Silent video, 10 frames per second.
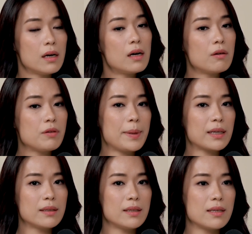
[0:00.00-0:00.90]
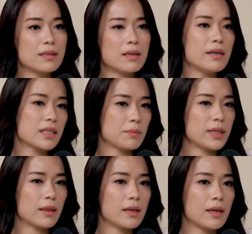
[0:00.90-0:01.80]
oh, Rebecca is the next
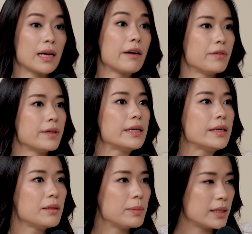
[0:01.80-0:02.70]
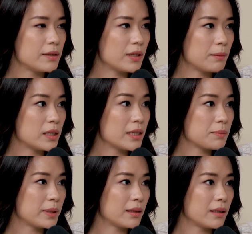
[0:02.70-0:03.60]
big thing, and I really believe that I'm the
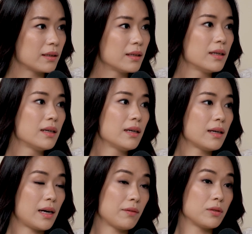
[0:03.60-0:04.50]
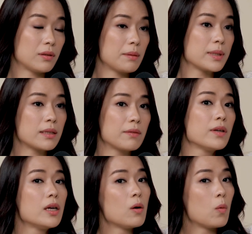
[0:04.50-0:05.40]
next big thing. Right. I have to tell myself,
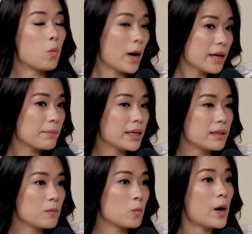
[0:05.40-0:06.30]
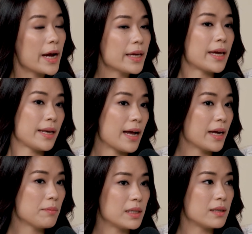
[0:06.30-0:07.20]
why can
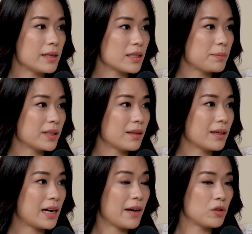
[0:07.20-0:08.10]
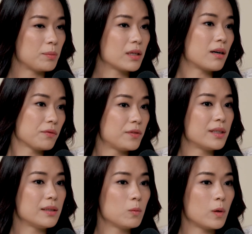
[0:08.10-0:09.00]
I be the next big thing? I have to be
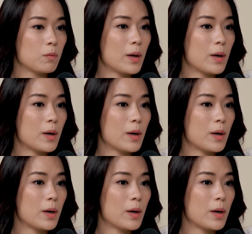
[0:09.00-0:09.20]
confident with